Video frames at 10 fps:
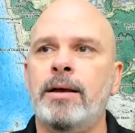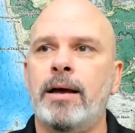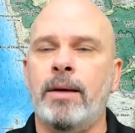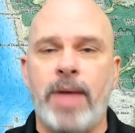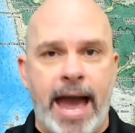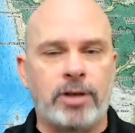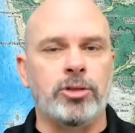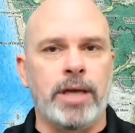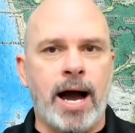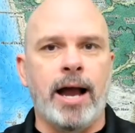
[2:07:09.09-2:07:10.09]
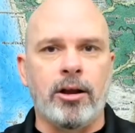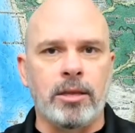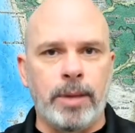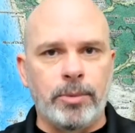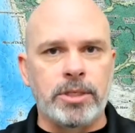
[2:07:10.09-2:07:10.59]
um, actually hire the
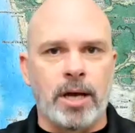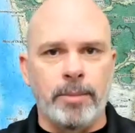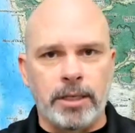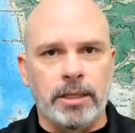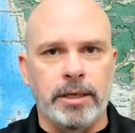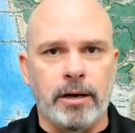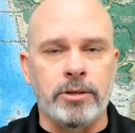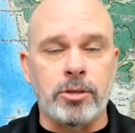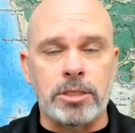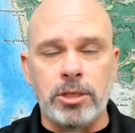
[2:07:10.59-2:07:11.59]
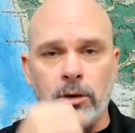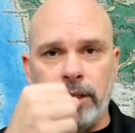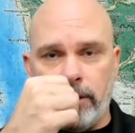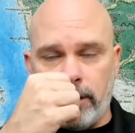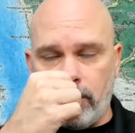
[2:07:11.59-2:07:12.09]
people to come and clear and do the snow
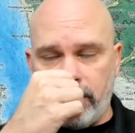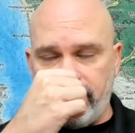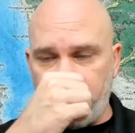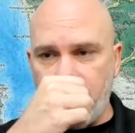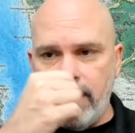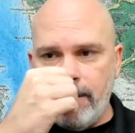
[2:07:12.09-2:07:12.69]
clearing or whatever.